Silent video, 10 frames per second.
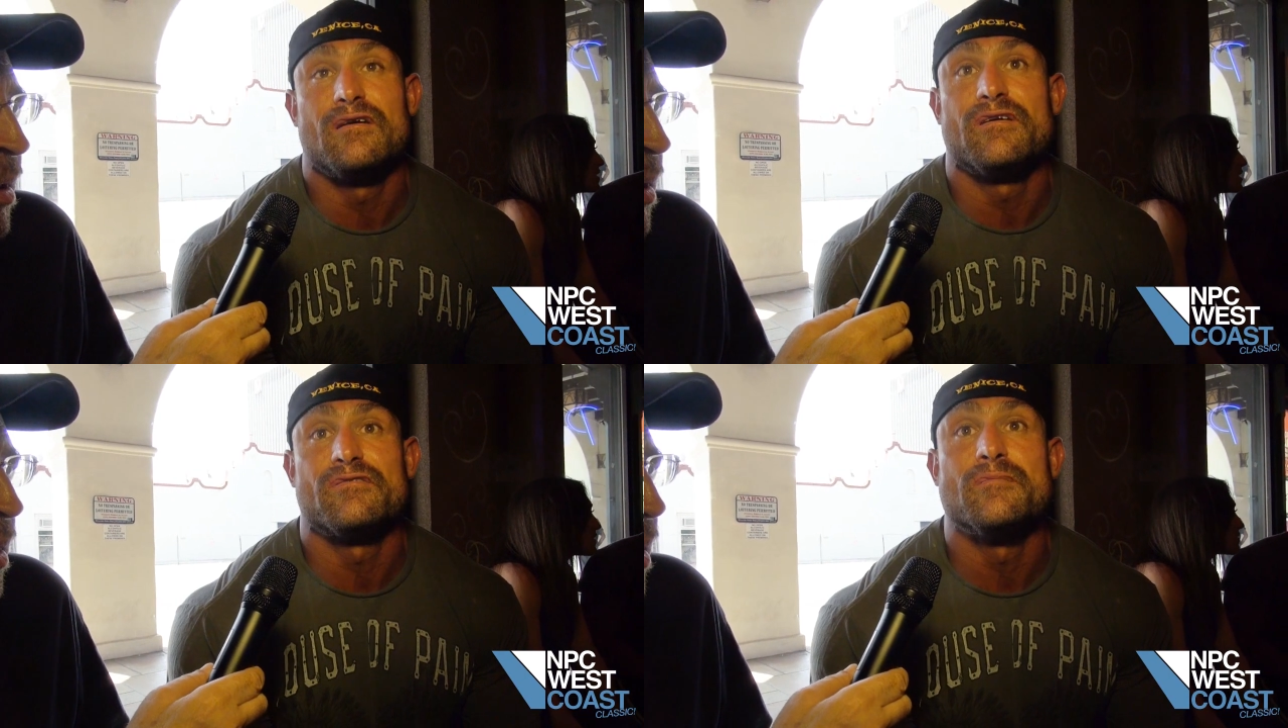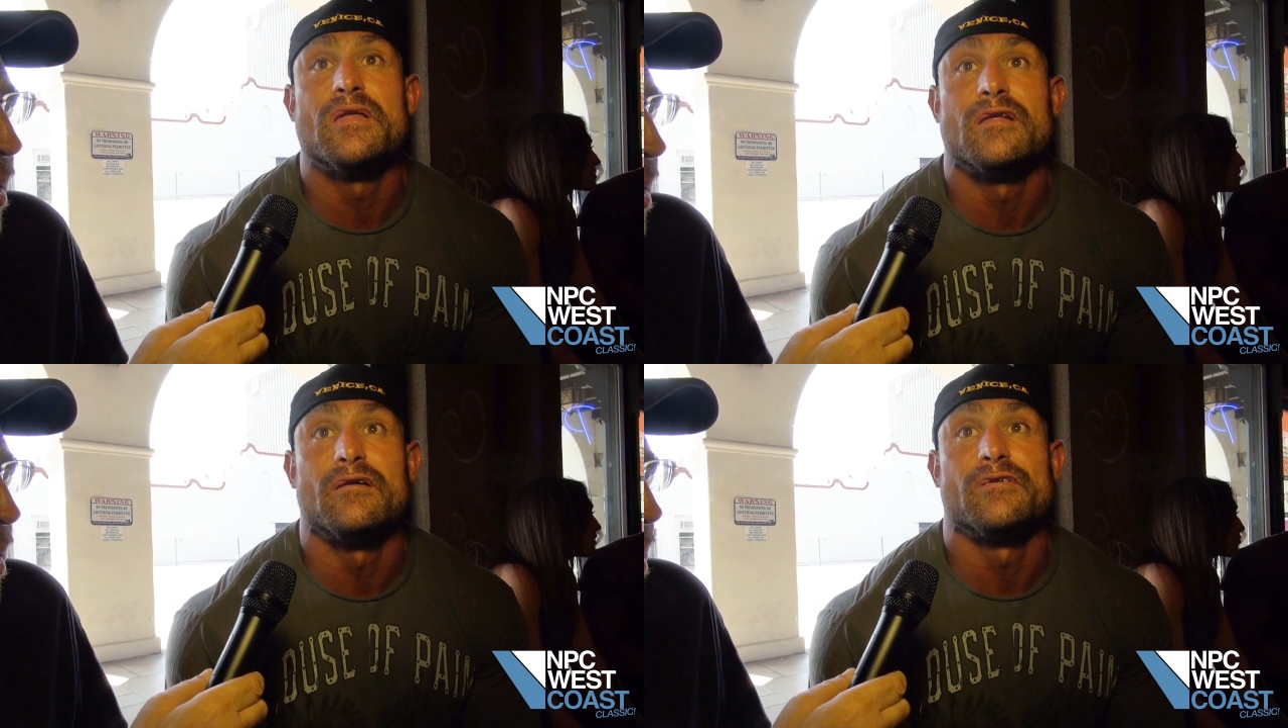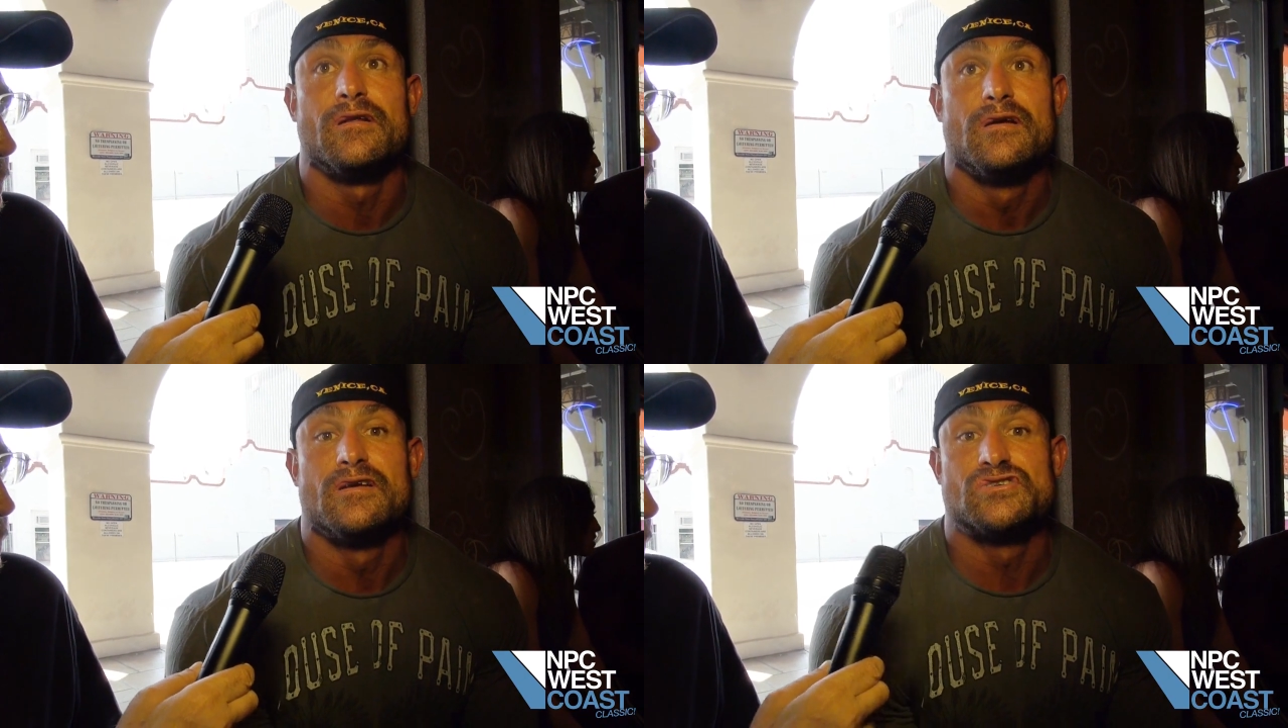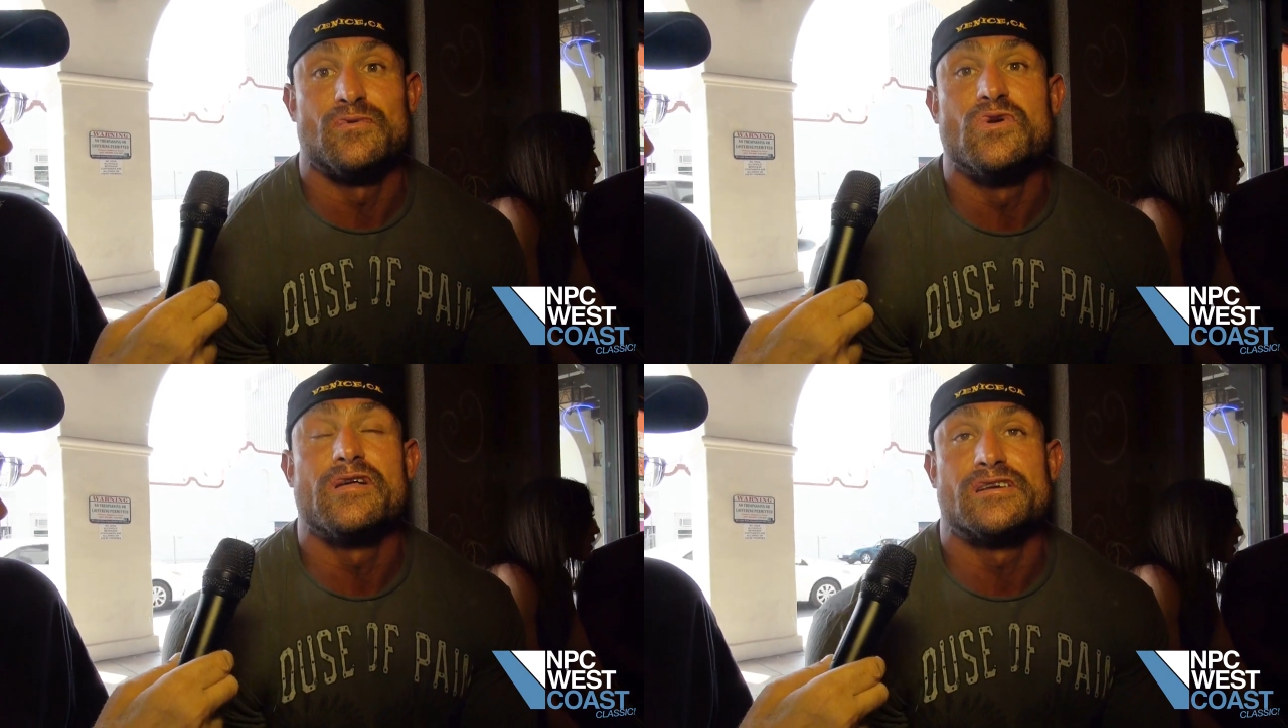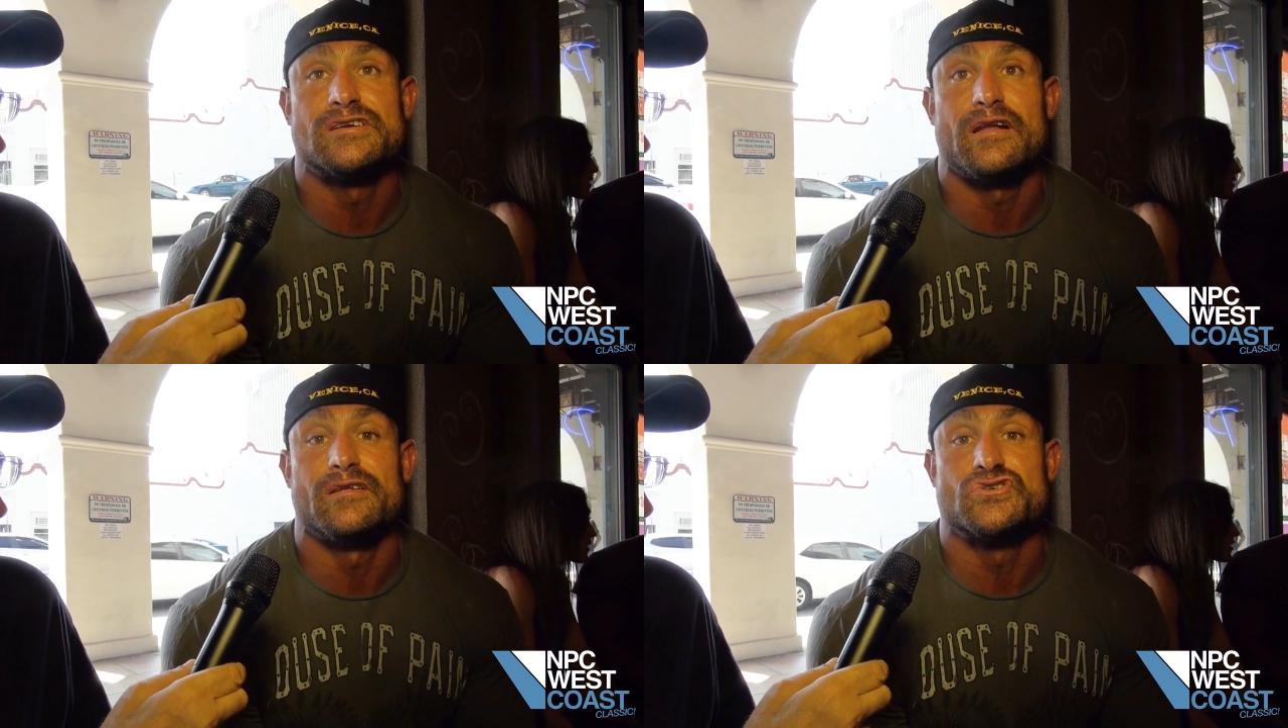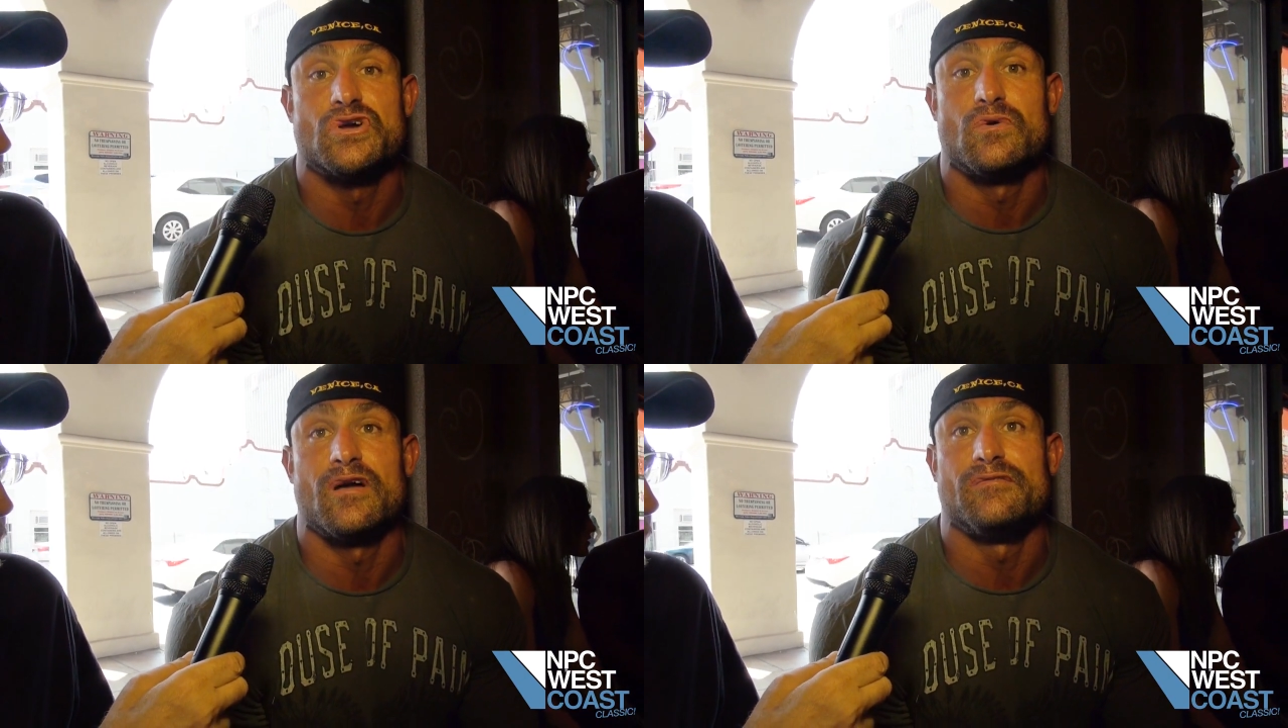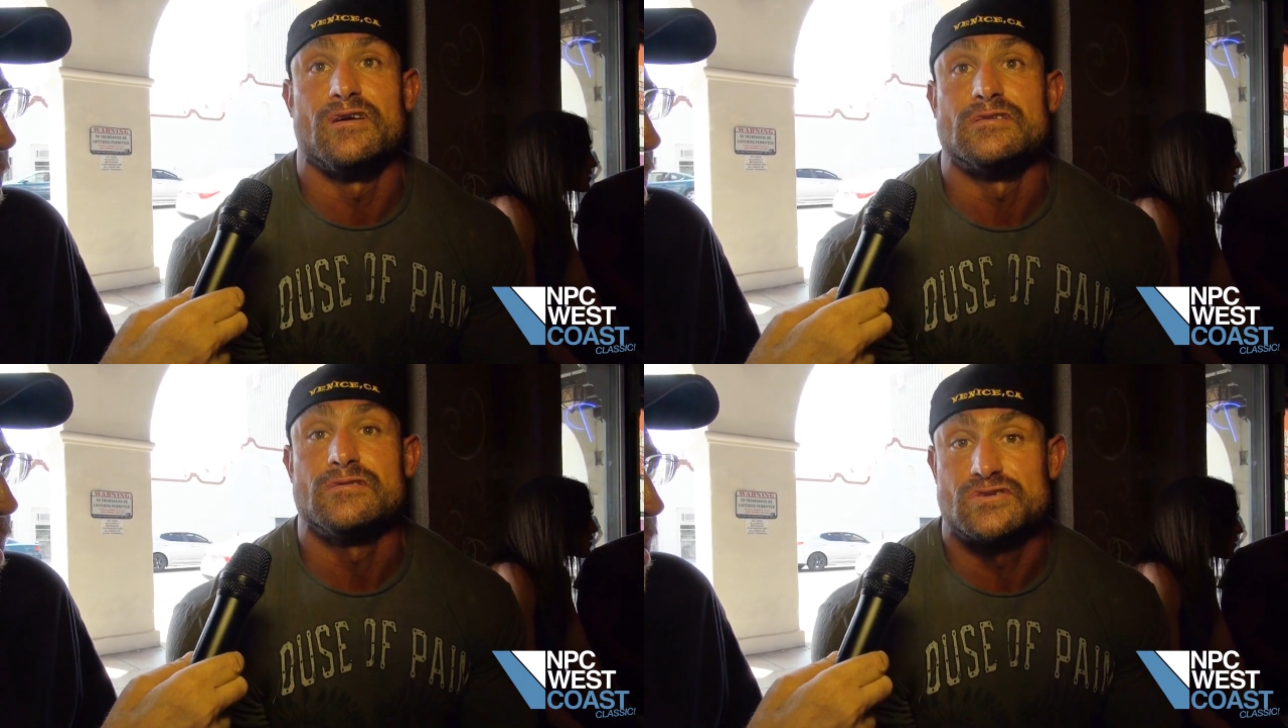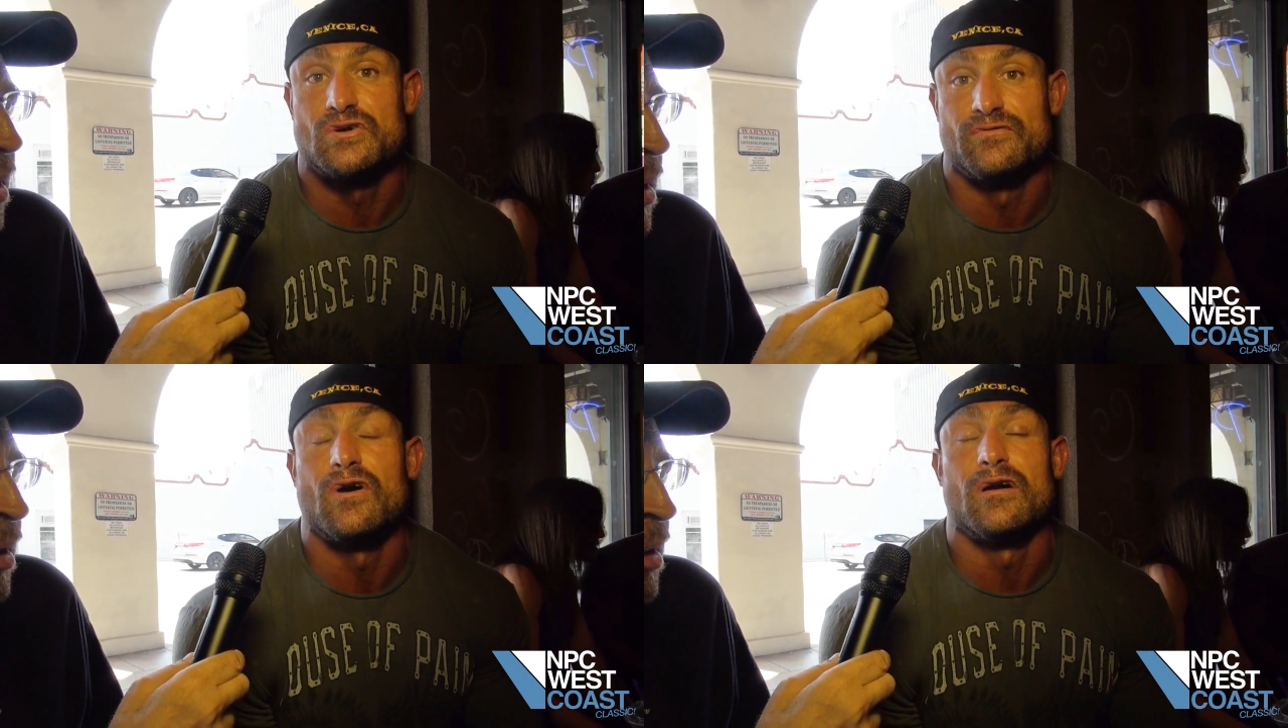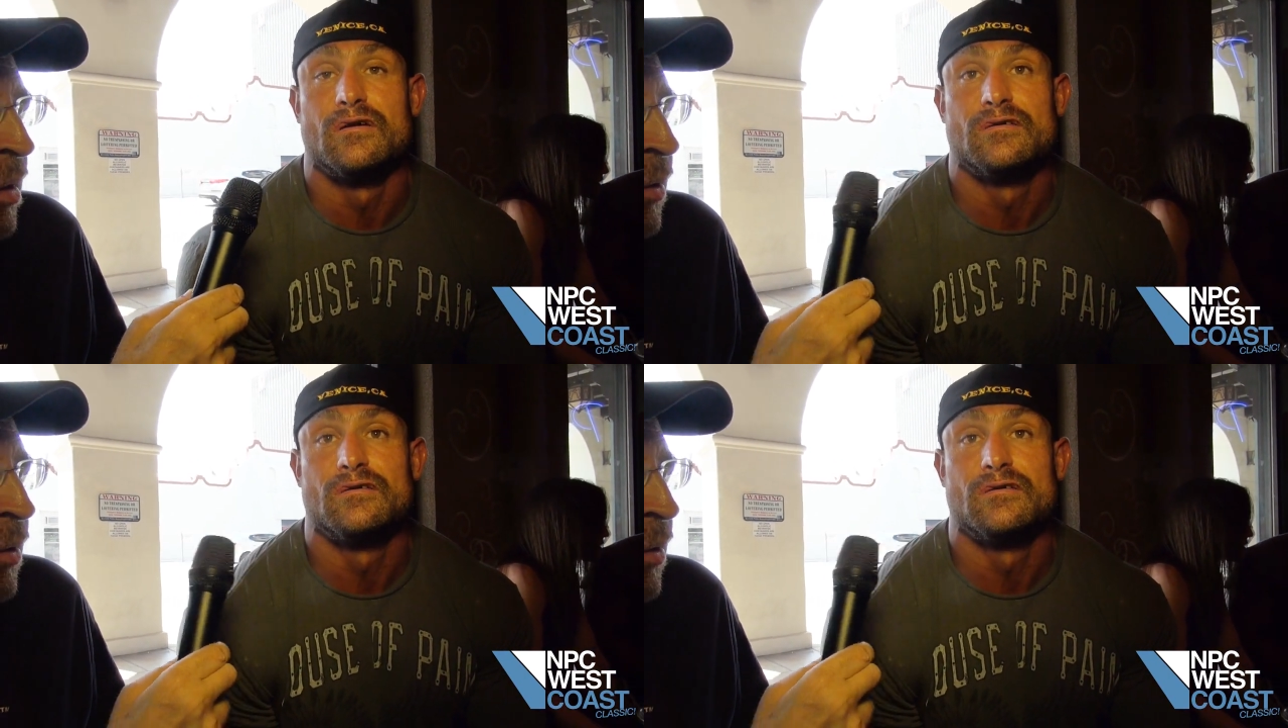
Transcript: I love every minute of it. So I'm really excited to show what I've done so far.